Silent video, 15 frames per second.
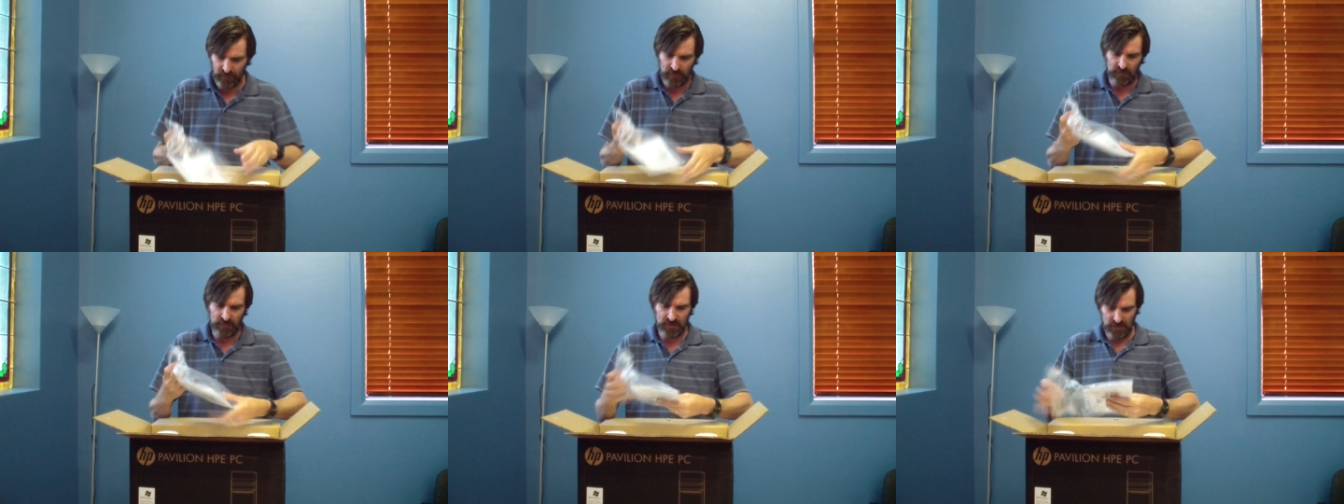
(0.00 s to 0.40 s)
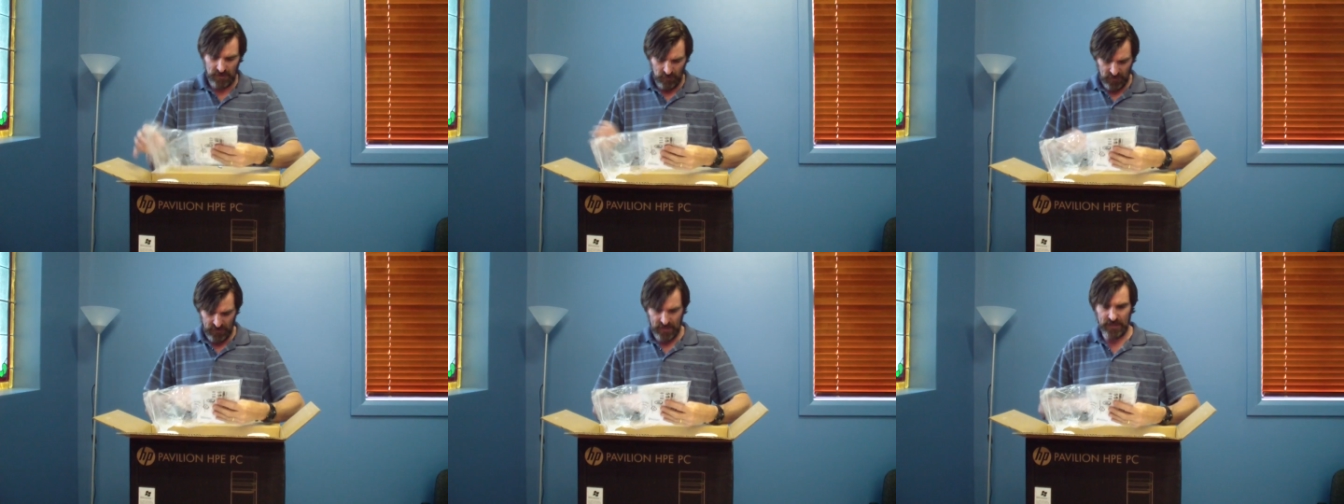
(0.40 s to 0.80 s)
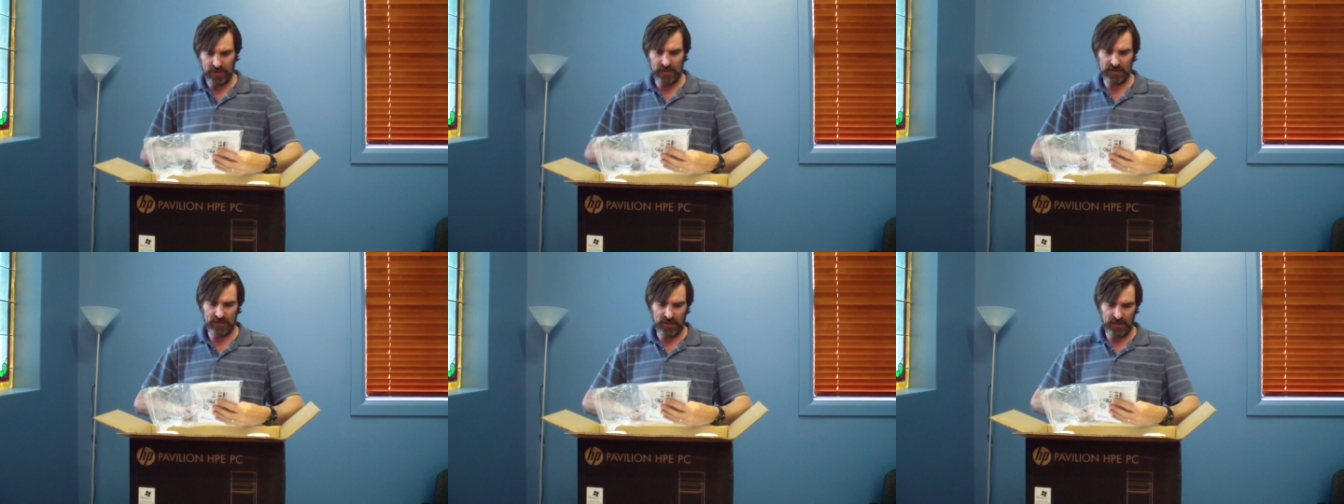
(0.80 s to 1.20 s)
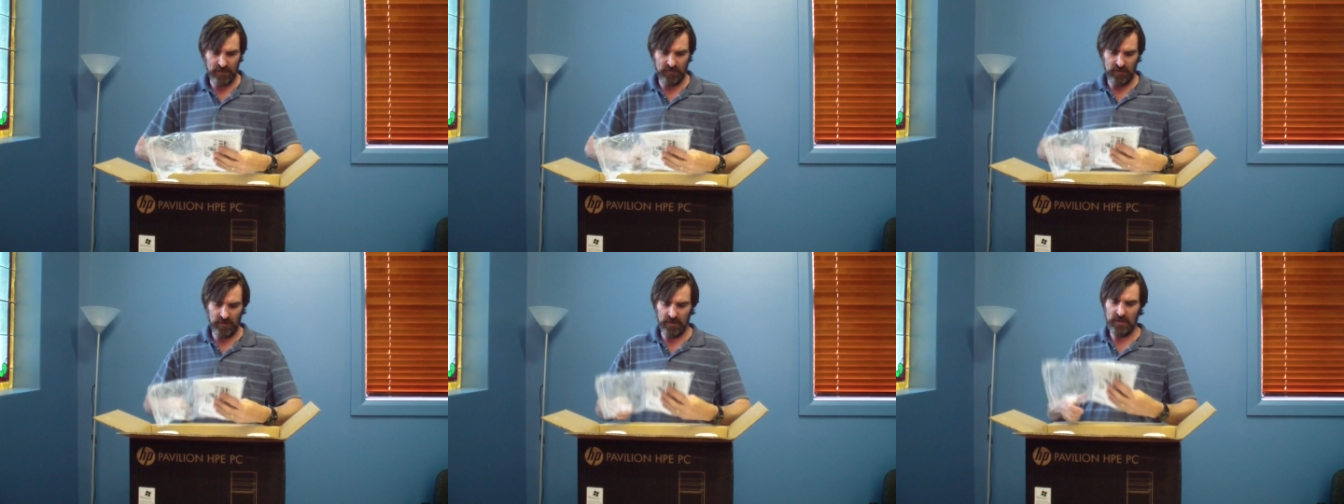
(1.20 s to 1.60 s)
to see what that does
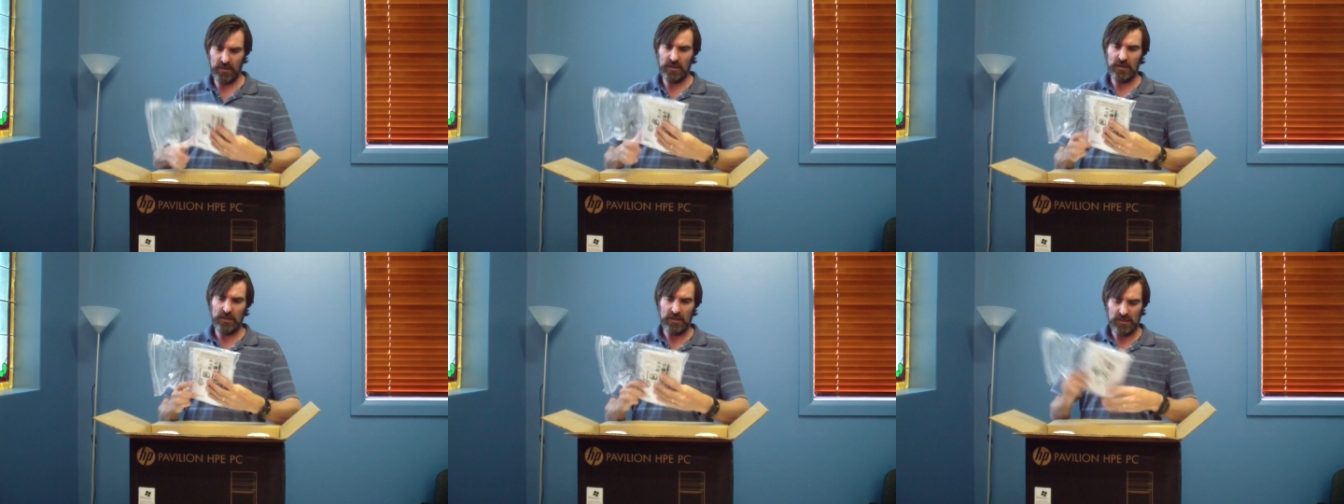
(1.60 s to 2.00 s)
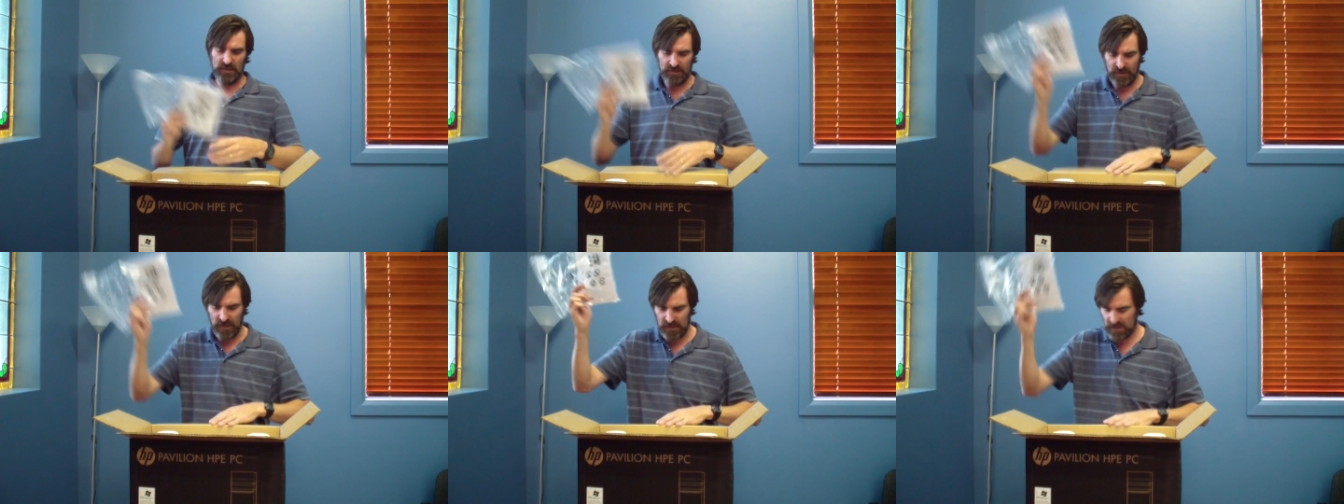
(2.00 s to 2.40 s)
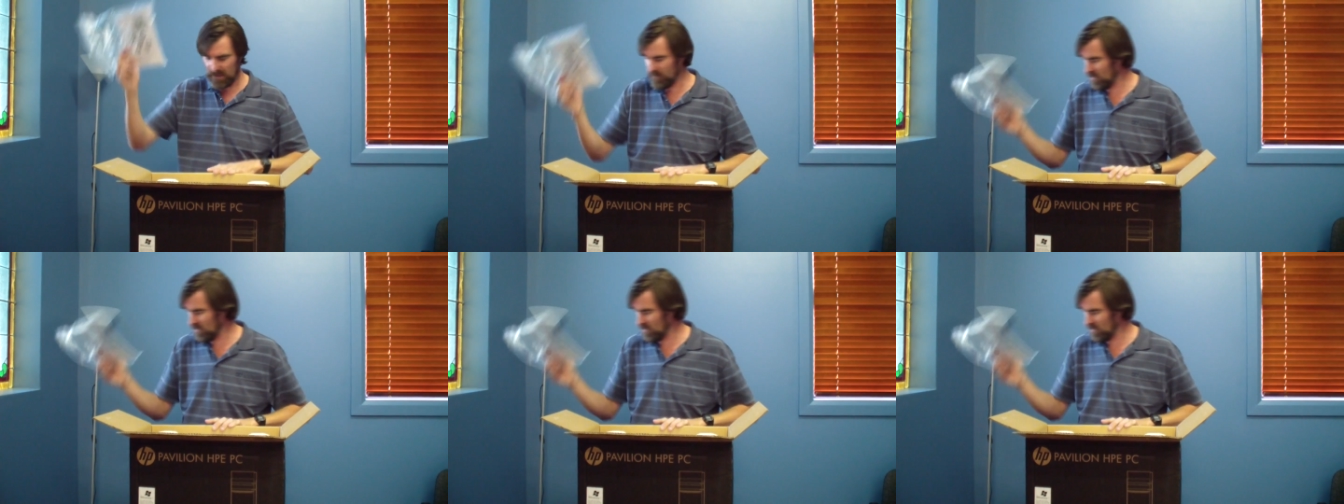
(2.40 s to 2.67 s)
later on. Instruction